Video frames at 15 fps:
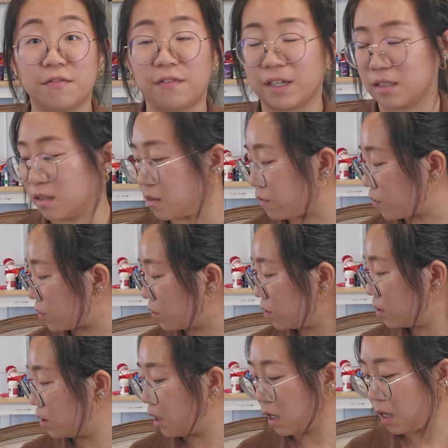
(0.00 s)

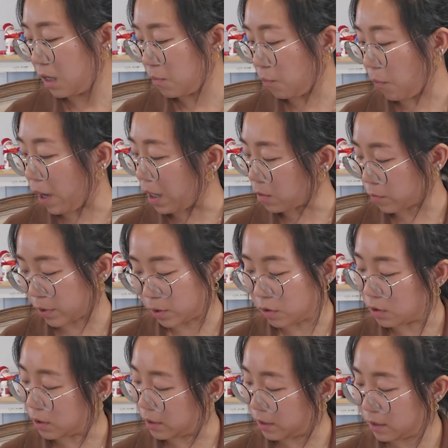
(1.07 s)
Festival by
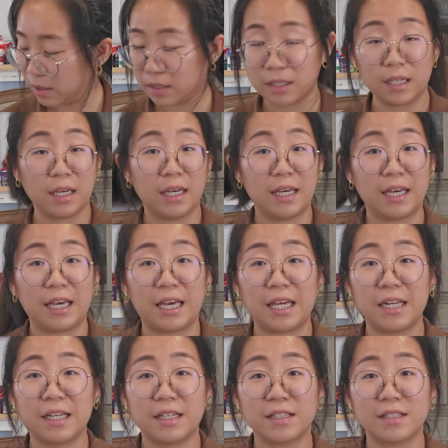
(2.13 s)
Riolis.
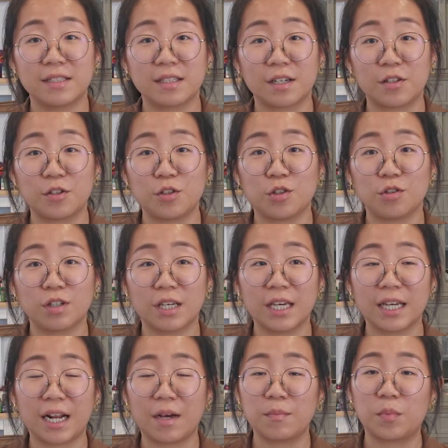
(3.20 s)
It is a new
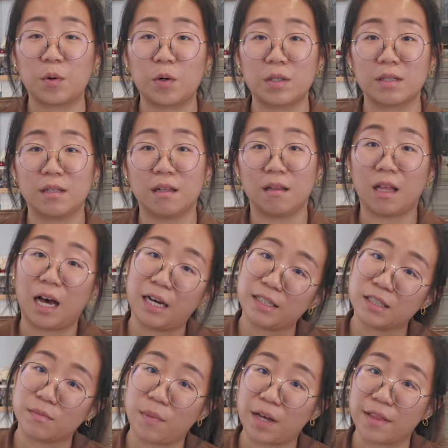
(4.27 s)
kit I bought
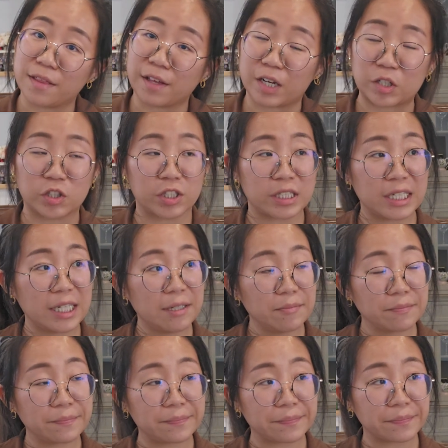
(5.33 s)
last month actually.
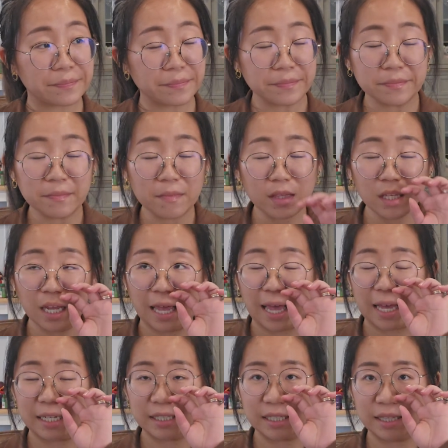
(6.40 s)

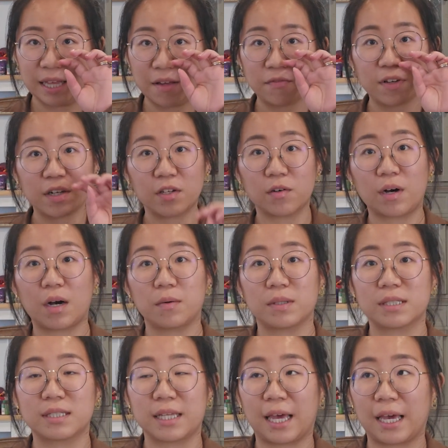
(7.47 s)
And in that video I
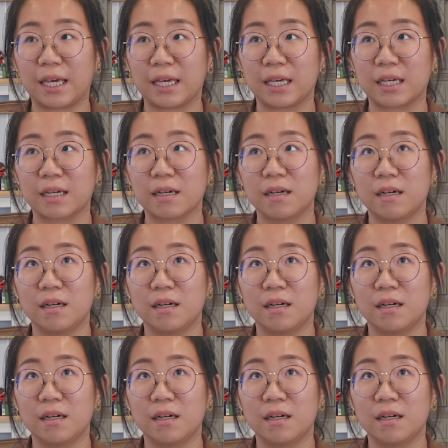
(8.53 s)
was saying